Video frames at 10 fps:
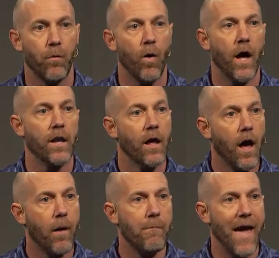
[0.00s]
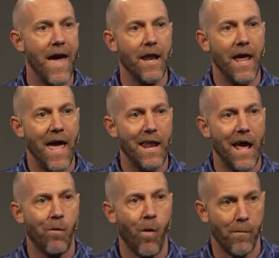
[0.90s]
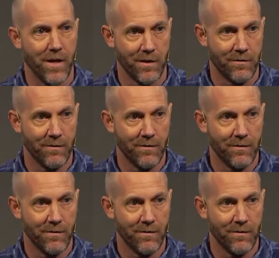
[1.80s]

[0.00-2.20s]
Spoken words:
one, a man and a woman.